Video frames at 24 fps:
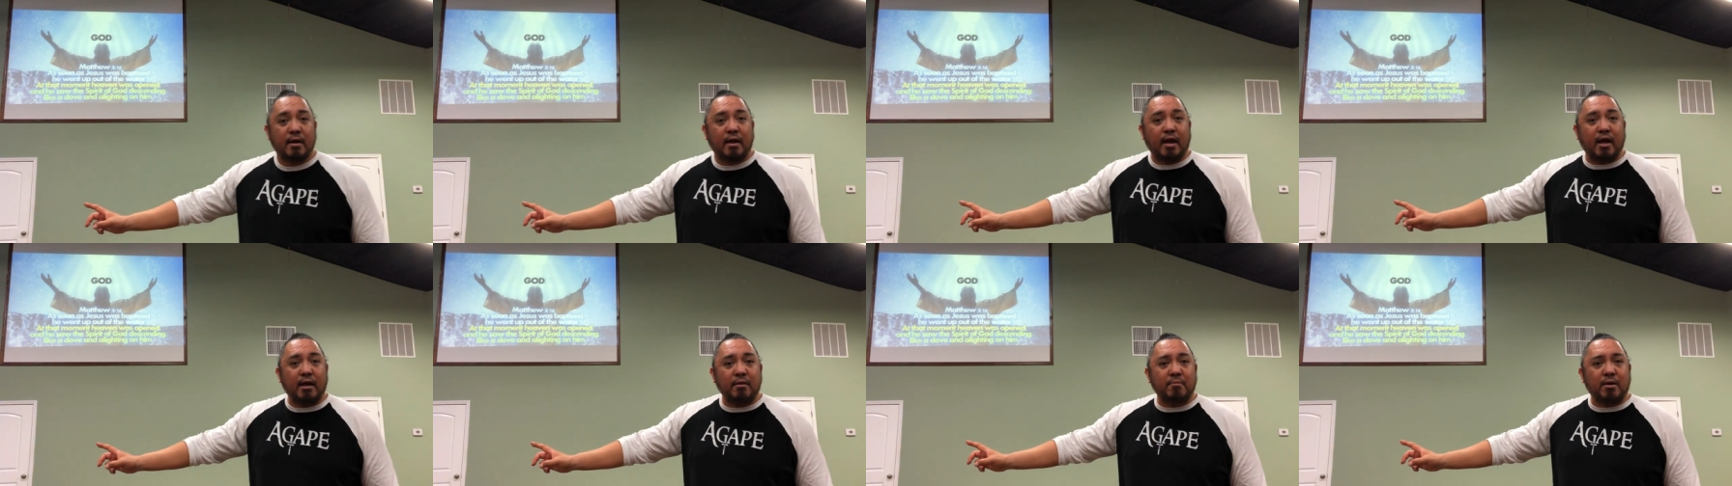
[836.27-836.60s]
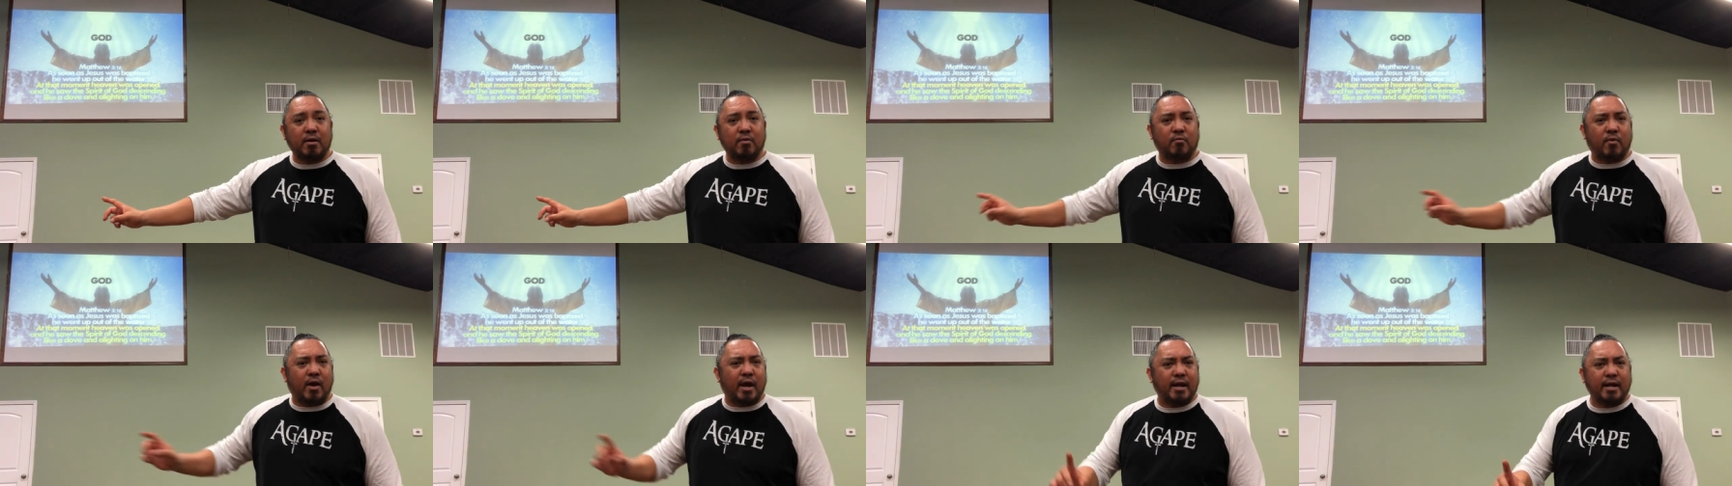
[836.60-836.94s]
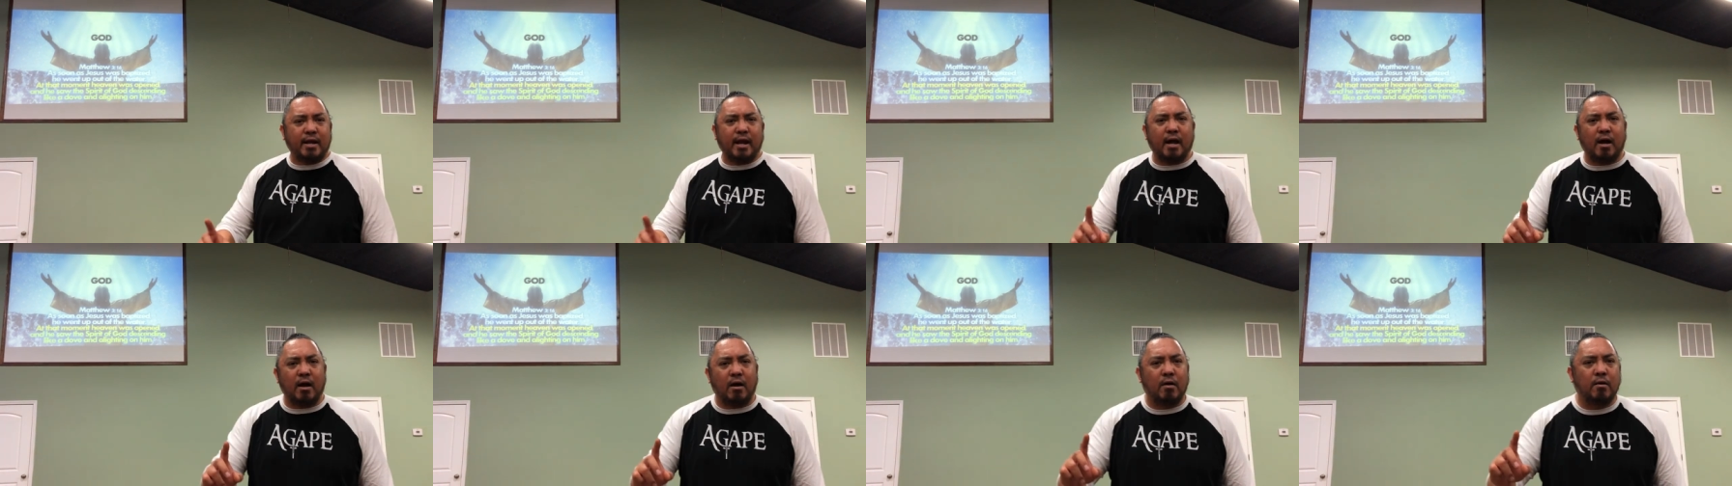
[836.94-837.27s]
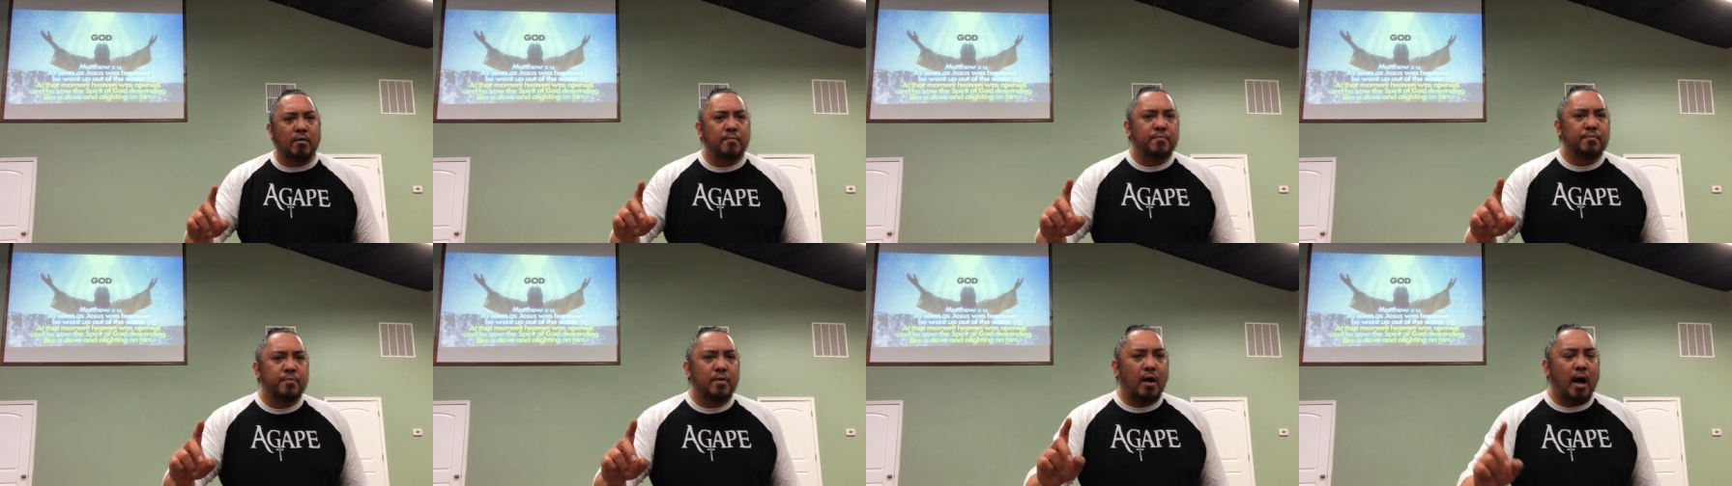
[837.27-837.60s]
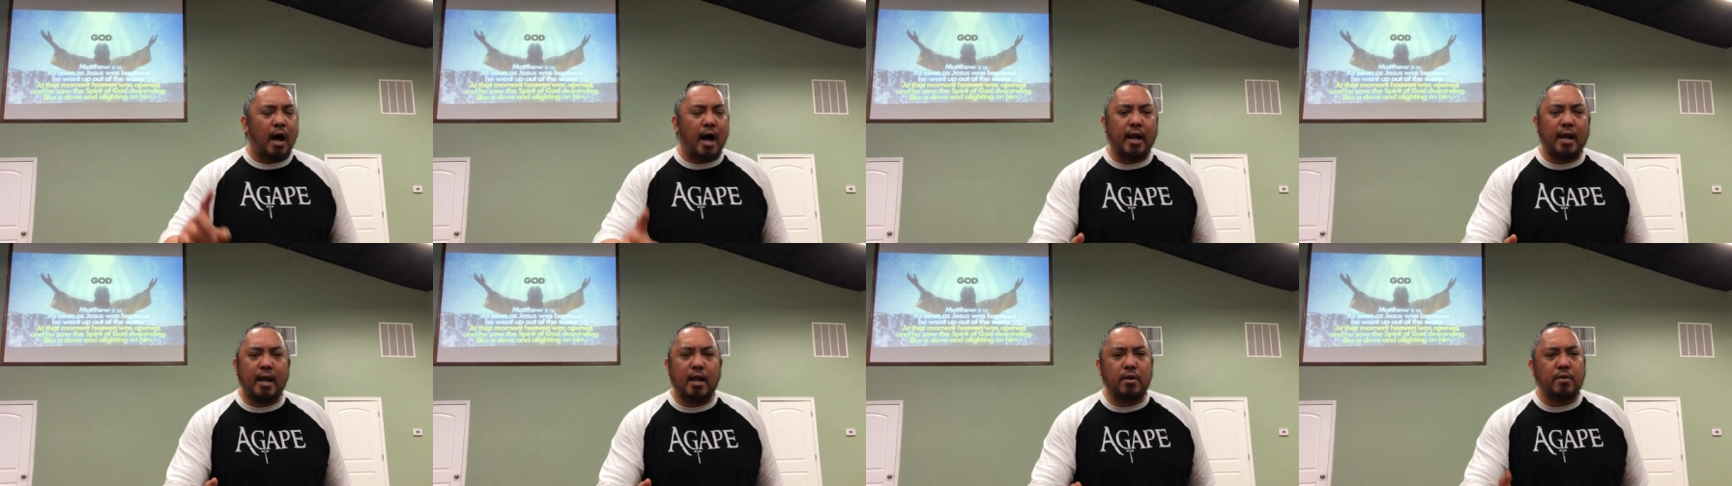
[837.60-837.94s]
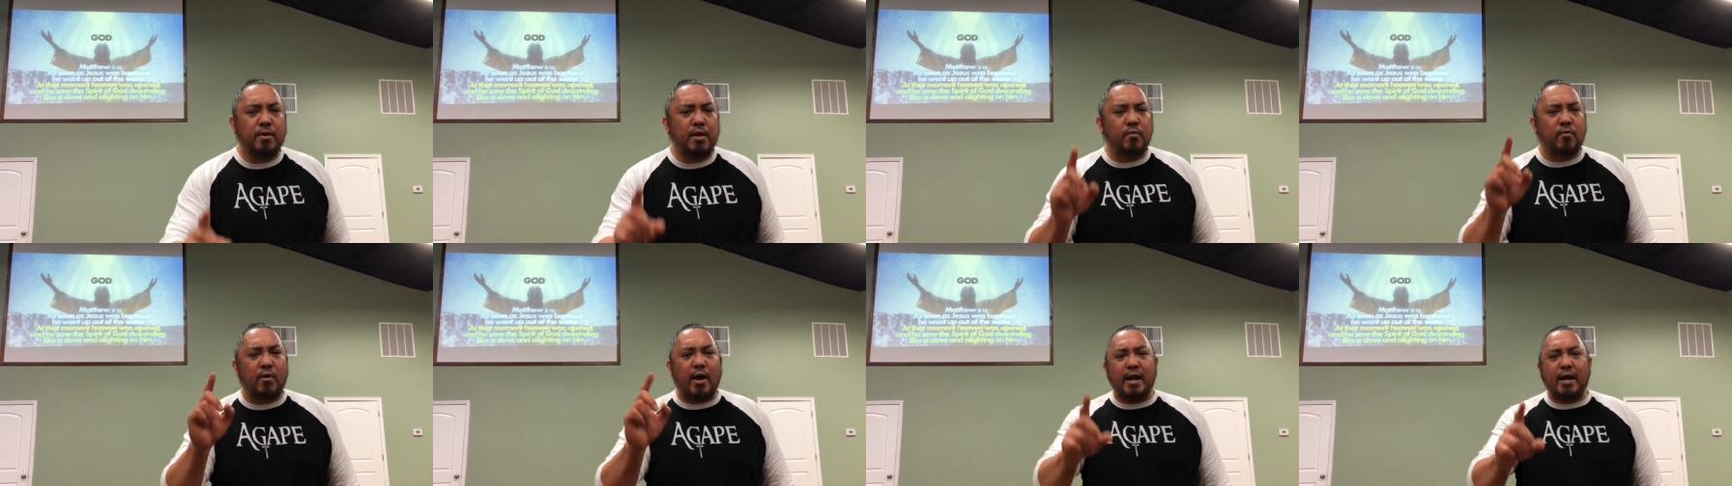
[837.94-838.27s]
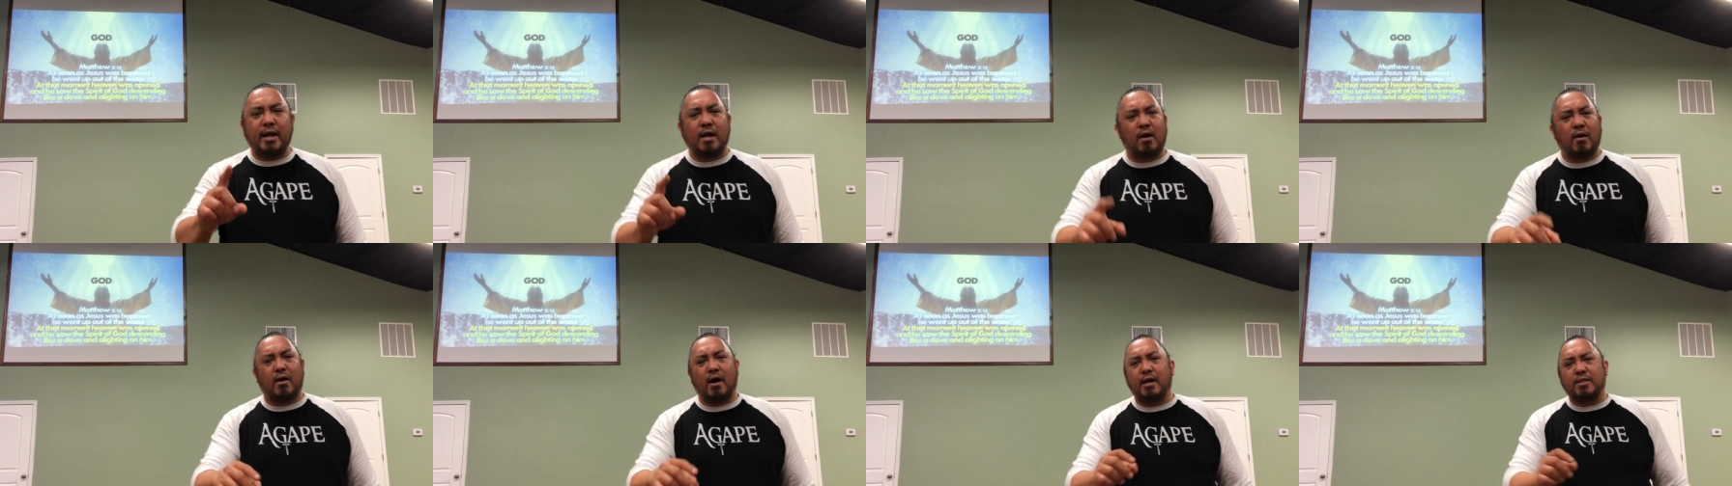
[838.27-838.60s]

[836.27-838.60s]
Amen. Right now. Hallelujah. Right now.